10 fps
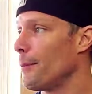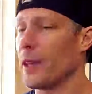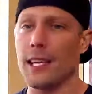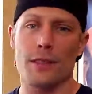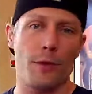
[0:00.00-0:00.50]

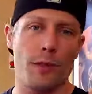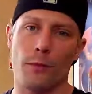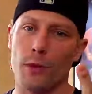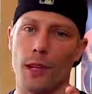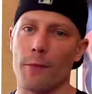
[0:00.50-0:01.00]
He's doing
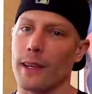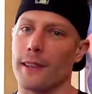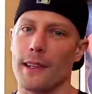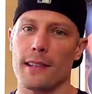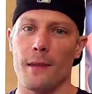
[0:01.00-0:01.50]
some really big
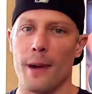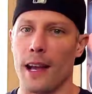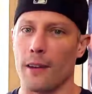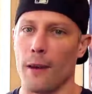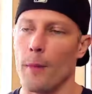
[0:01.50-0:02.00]
things in the
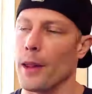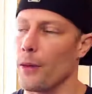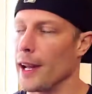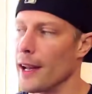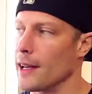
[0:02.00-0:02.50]
background, by the
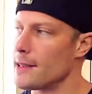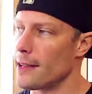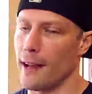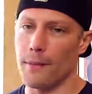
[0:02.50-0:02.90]
way, guys.